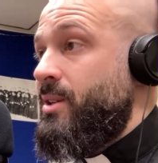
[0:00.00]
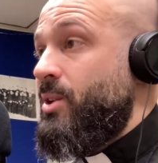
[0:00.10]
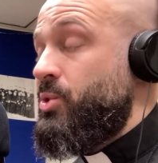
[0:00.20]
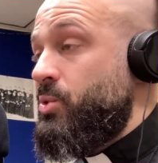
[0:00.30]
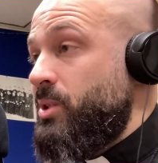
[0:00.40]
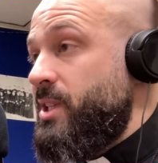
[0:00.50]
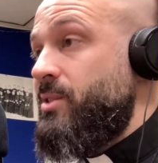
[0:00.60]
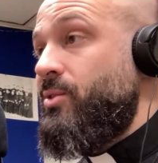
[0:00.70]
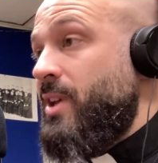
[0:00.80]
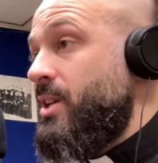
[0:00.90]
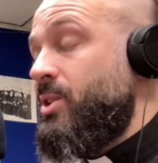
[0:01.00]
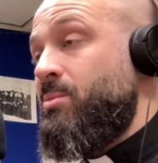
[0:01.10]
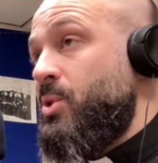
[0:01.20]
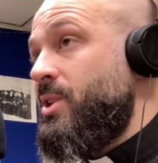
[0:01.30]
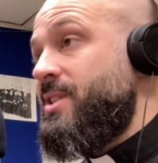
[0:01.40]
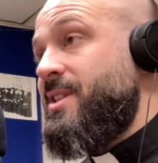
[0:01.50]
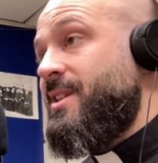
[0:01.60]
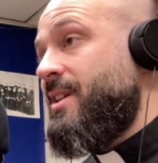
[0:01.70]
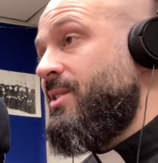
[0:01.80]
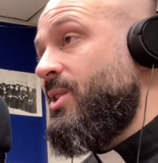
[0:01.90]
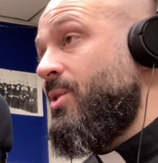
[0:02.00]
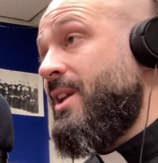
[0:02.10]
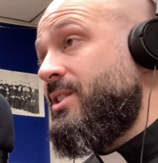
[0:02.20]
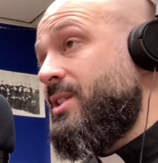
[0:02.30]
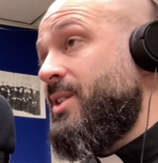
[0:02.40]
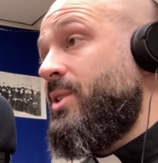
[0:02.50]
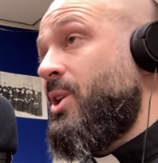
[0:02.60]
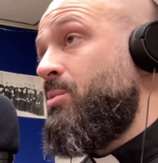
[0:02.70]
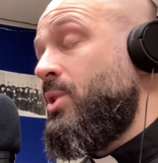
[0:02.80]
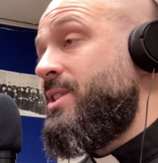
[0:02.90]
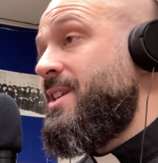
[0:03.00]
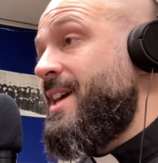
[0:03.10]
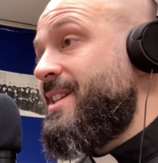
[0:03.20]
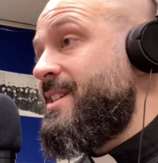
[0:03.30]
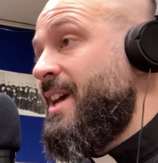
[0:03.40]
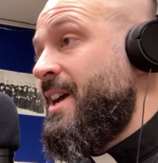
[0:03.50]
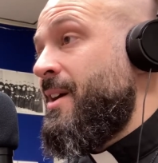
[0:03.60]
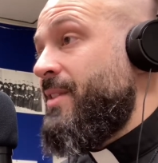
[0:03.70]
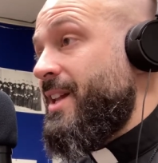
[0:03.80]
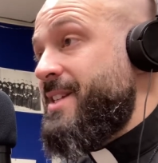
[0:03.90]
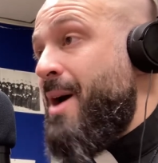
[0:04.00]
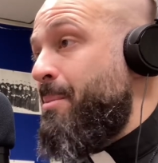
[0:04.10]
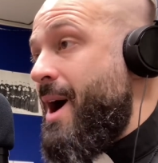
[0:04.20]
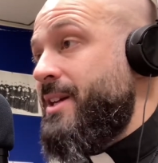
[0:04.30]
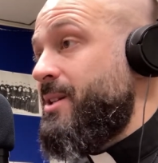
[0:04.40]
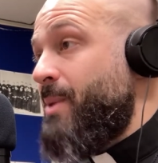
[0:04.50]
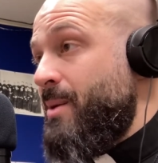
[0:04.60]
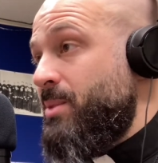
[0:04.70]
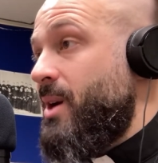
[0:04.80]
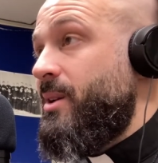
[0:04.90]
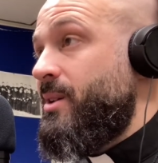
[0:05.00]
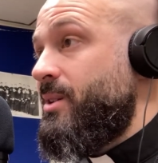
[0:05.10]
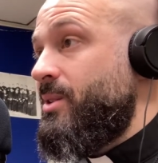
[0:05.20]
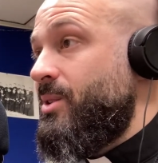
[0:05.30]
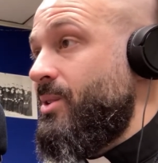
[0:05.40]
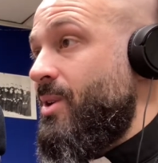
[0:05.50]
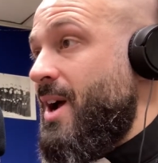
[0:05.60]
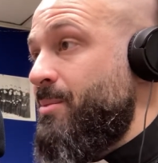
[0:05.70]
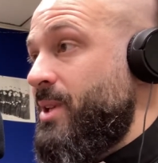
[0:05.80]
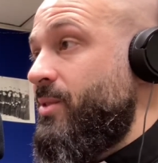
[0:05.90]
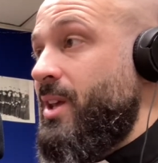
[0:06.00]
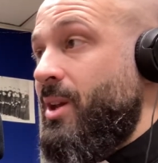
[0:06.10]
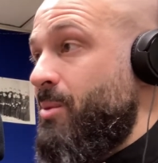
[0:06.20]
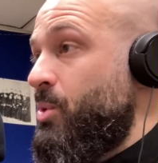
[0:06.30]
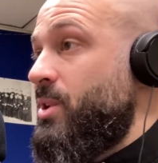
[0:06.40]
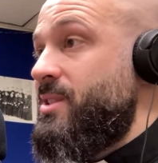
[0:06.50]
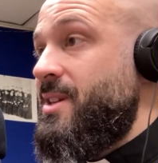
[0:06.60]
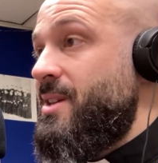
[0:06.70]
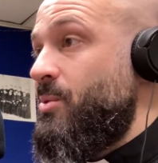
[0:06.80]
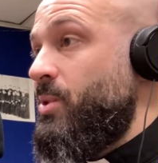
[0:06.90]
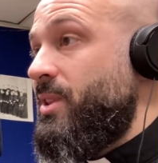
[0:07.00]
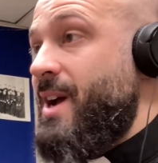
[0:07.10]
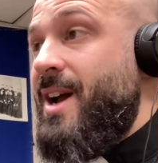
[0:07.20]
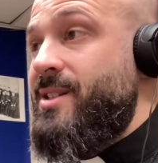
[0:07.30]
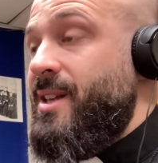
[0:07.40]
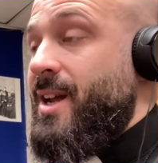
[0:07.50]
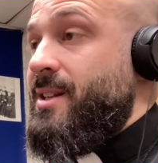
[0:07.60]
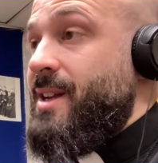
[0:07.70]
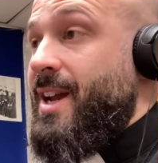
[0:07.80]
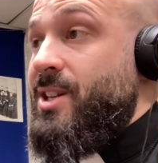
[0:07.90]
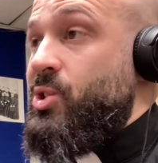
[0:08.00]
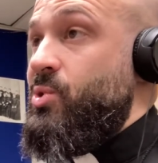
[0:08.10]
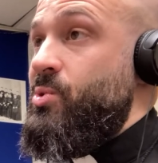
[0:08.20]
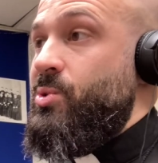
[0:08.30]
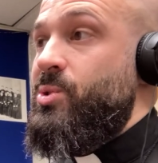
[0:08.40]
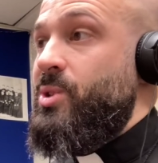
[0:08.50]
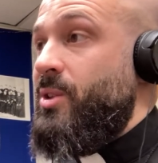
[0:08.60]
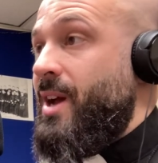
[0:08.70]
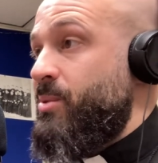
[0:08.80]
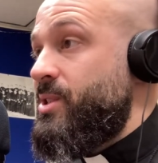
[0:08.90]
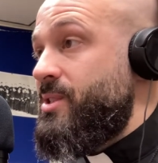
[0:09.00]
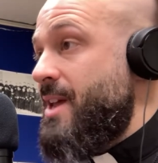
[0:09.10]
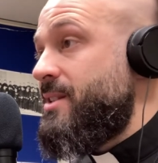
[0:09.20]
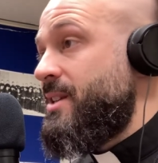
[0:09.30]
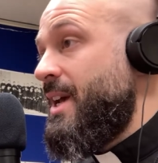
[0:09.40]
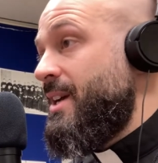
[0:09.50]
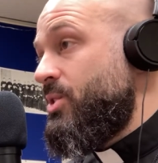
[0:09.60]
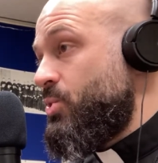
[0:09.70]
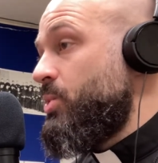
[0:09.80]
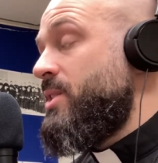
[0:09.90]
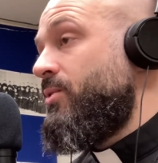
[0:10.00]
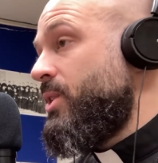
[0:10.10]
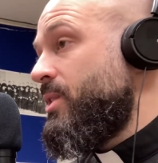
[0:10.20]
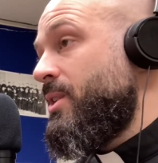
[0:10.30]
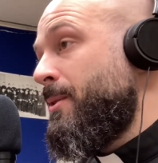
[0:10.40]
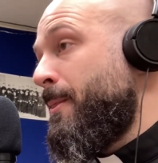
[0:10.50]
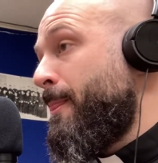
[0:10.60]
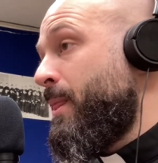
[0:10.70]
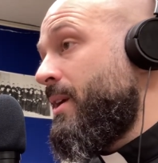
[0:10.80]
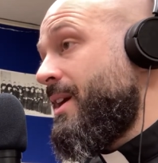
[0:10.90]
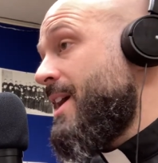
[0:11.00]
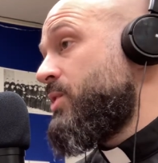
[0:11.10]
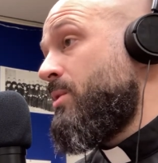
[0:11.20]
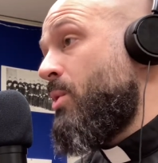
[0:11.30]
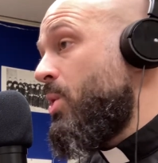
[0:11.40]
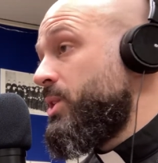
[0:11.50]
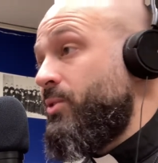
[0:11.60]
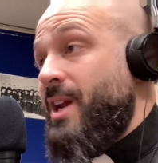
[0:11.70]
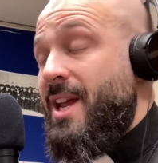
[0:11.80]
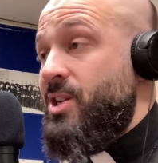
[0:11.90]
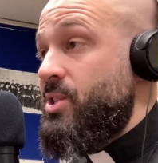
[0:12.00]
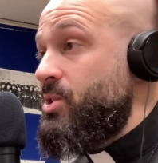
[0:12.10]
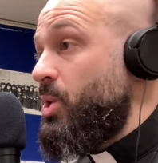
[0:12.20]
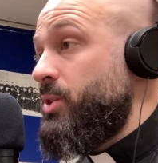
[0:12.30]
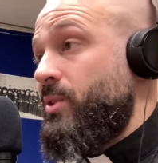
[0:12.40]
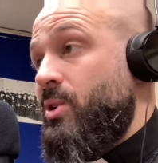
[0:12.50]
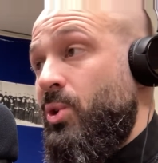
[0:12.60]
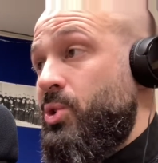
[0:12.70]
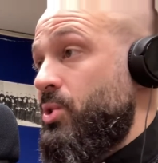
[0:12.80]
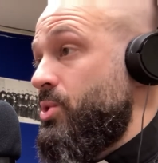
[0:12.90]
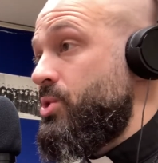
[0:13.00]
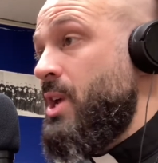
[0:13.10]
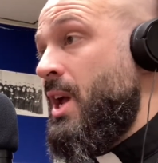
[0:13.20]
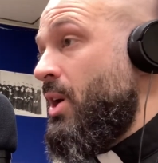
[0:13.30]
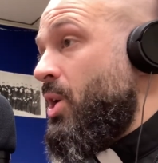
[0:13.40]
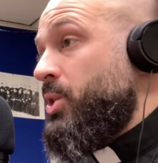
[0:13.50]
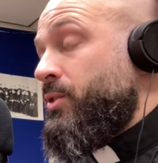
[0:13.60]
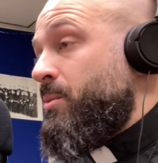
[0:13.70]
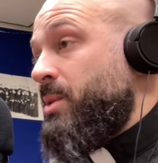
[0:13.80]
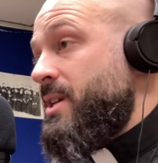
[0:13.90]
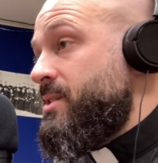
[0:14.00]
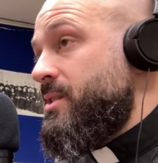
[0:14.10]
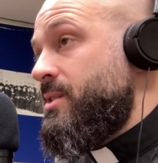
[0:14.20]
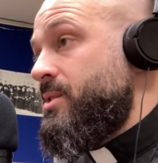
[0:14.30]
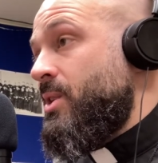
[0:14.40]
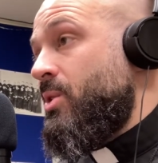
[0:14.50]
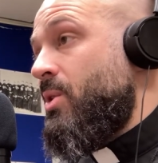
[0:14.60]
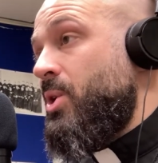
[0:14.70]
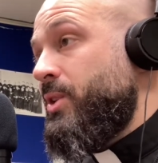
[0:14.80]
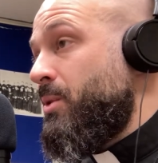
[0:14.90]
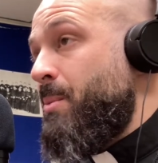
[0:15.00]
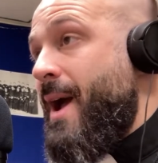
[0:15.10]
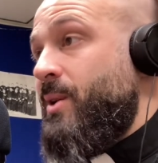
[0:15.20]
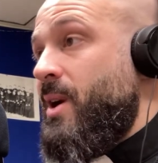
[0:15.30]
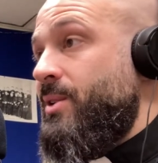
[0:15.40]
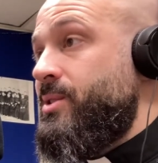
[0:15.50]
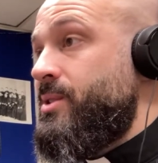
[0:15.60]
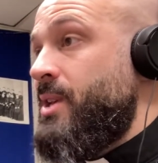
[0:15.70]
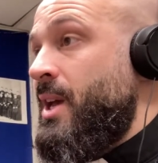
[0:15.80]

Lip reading: No, to live in community, you know, and to live in a community that's not bonded by blood. No, I'm living in a community with guys that I didn't choose, you know, that I was sent to live here. Guys from all different ages, all different cultures, all different places, you know, all different backgrounds.